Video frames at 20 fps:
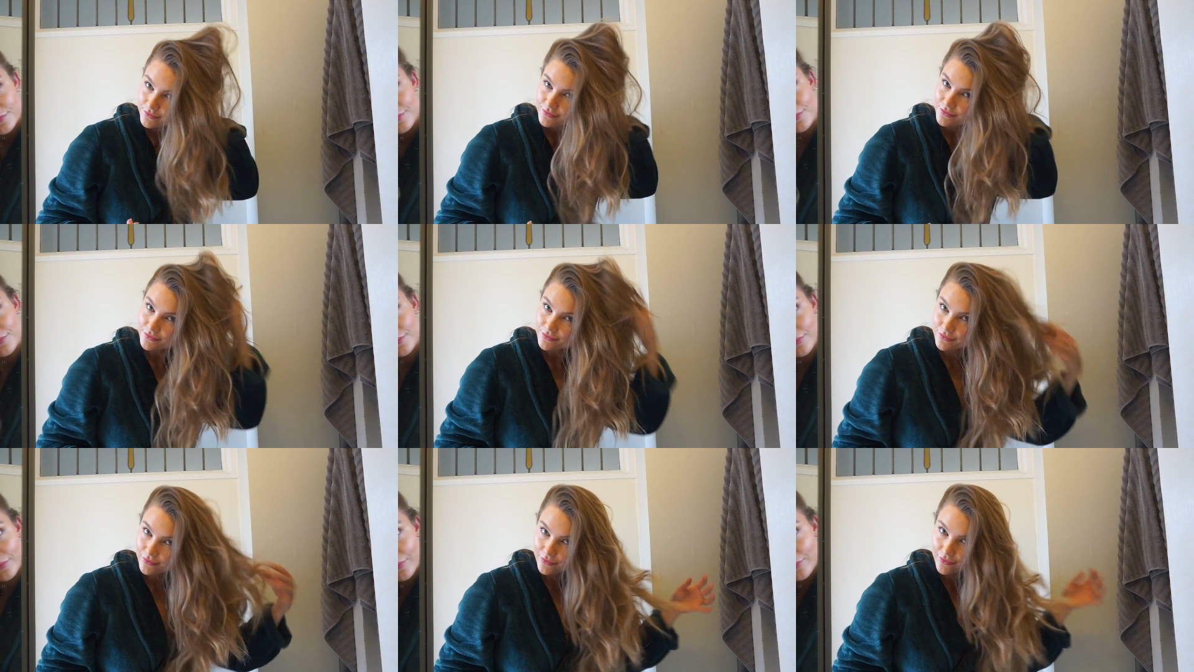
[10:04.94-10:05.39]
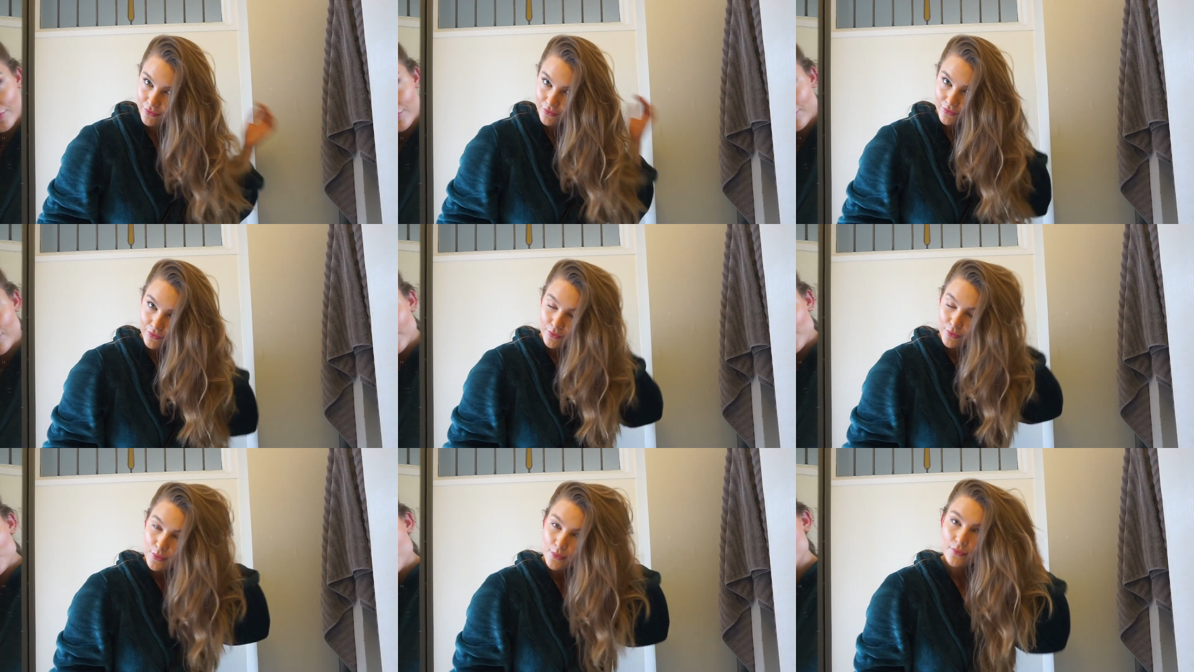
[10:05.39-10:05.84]

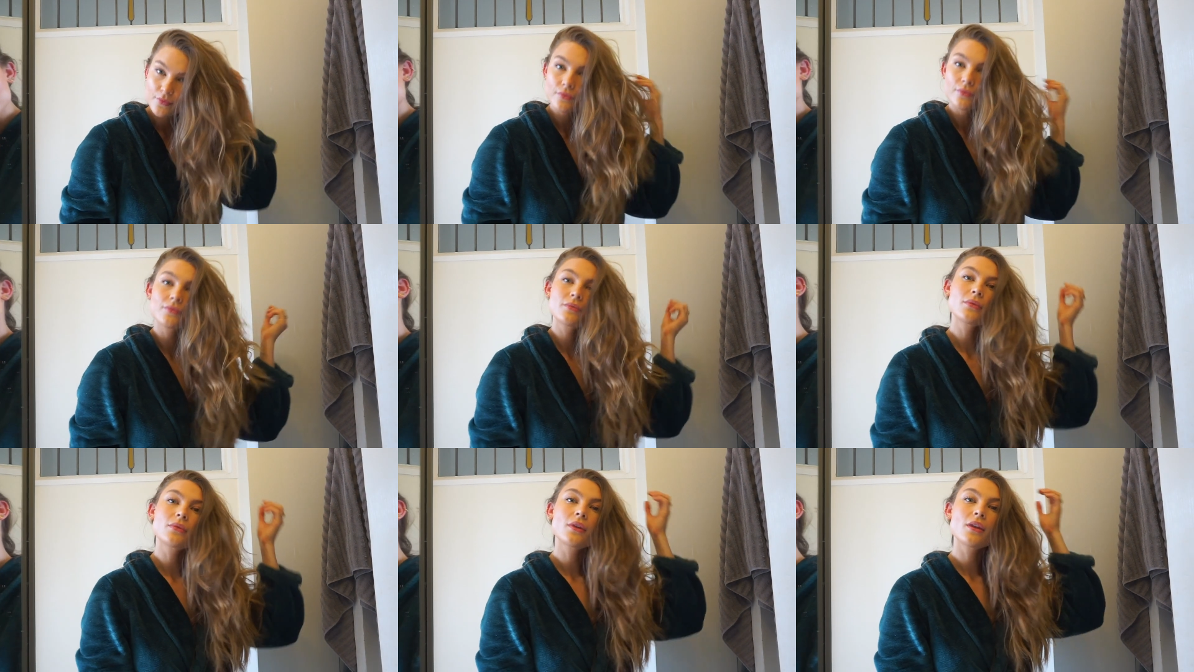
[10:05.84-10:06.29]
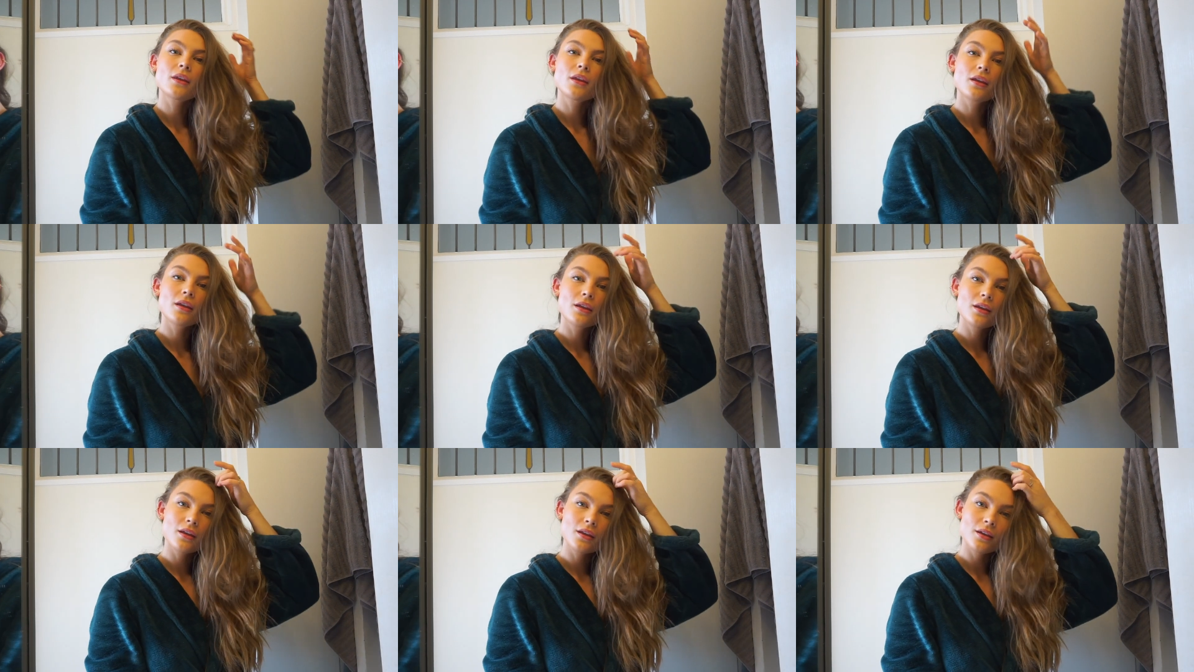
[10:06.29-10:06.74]

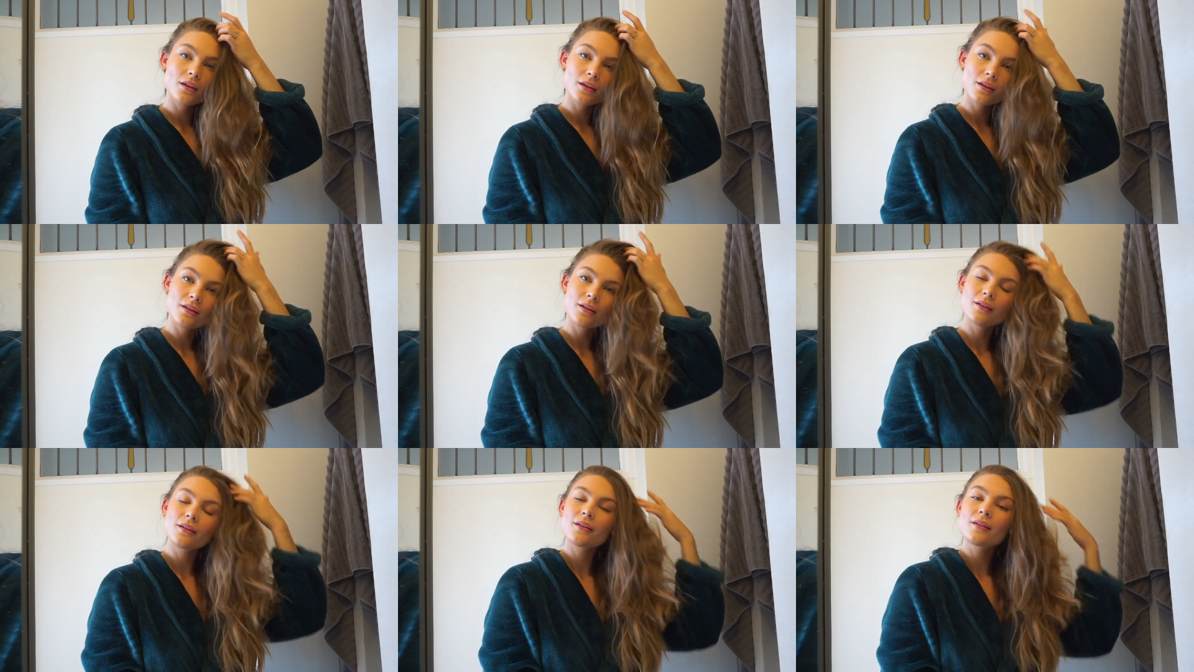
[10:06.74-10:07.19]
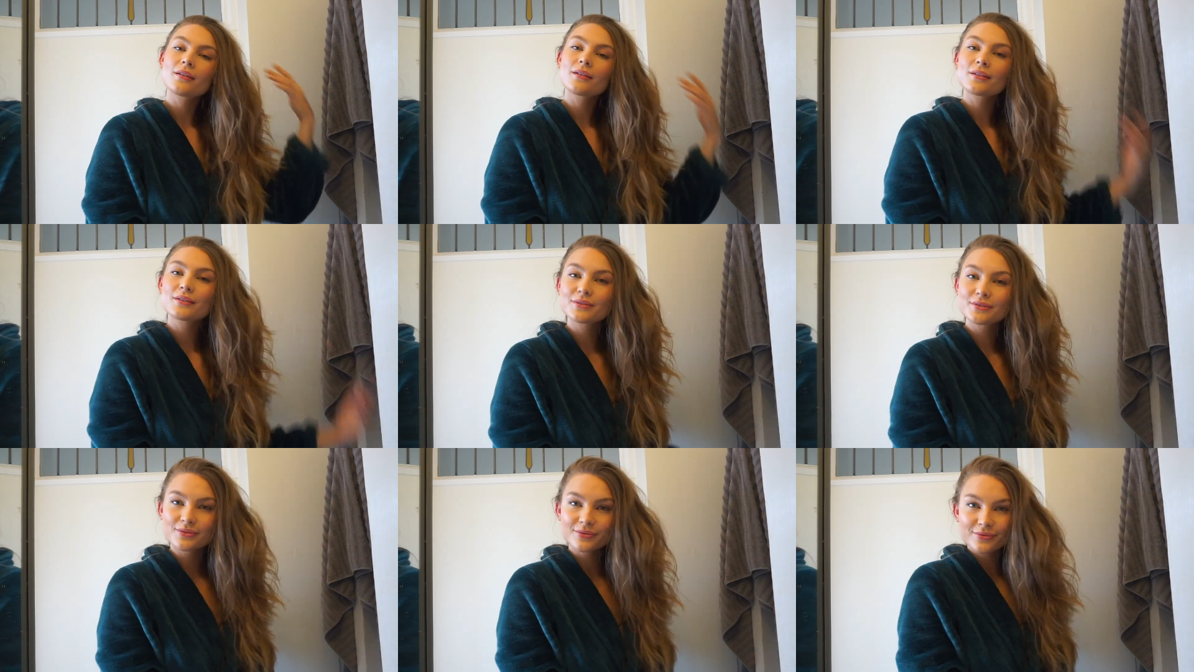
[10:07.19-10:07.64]
(silence)